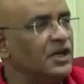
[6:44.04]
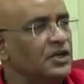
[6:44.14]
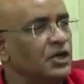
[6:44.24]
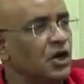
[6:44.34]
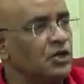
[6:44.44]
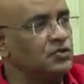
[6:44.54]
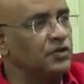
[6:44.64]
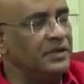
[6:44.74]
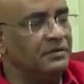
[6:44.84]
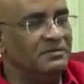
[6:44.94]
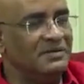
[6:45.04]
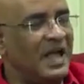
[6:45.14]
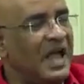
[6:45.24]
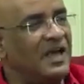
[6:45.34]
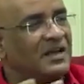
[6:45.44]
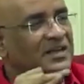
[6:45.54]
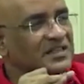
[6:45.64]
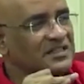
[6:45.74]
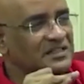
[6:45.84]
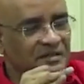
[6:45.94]
in the country and
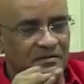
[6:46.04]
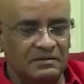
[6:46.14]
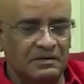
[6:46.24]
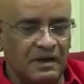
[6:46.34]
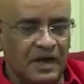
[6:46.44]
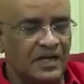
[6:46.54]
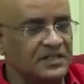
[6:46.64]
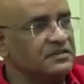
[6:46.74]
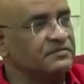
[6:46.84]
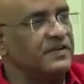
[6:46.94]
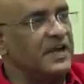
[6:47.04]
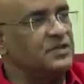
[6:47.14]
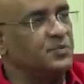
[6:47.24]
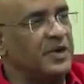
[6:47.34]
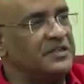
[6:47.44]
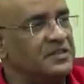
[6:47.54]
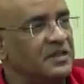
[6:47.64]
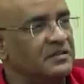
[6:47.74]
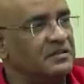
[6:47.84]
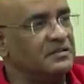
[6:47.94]
as Vice
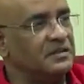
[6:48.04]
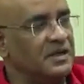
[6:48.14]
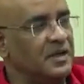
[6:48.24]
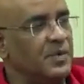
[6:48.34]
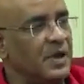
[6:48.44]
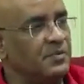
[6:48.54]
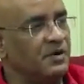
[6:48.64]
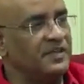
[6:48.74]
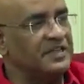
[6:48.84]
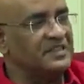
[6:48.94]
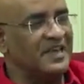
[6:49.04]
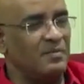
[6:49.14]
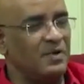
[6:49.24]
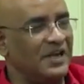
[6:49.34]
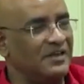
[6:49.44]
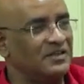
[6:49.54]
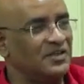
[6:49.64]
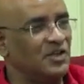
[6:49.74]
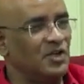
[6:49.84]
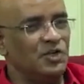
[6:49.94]
President and a member of this cabinet
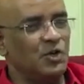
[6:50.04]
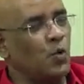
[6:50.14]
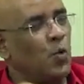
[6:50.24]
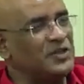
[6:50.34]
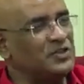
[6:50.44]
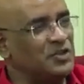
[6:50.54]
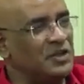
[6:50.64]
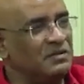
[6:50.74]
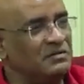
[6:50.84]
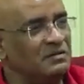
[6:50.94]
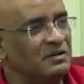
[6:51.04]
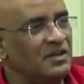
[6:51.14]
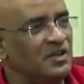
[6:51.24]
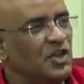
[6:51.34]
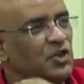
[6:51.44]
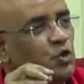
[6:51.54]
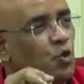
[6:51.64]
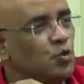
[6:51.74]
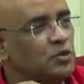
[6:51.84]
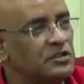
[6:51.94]
to question the
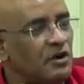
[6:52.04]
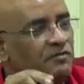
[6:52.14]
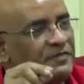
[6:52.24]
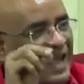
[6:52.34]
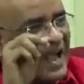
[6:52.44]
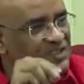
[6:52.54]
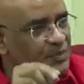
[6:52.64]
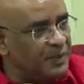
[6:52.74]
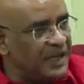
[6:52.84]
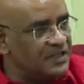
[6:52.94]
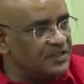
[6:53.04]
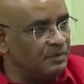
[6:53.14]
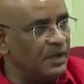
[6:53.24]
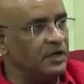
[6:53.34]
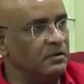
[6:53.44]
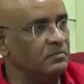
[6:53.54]
use of taxpayers' money.